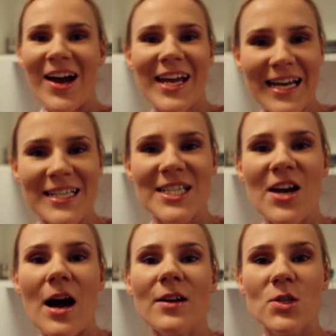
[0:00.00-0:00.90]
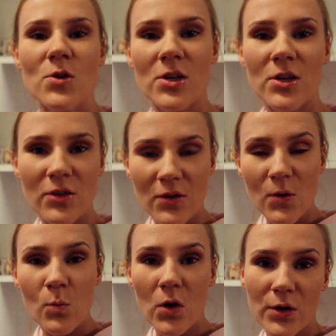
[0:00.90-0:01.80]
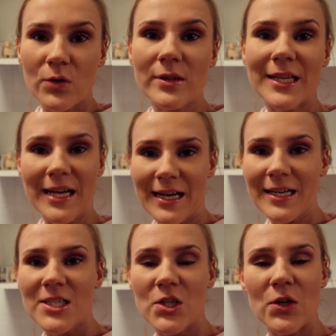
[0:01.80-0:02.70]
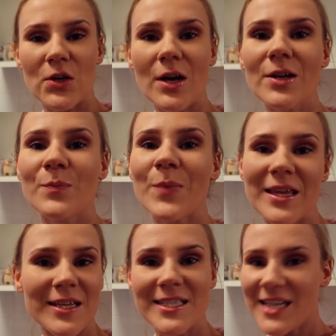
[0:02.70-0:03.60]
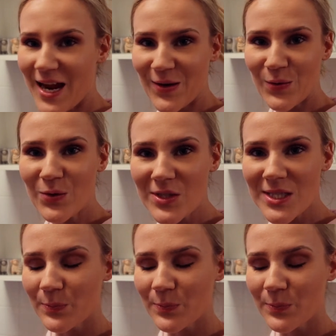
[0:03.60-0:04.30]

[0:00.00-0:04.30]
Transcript: Okay, so I'll talk you through what you'll need to make these candles.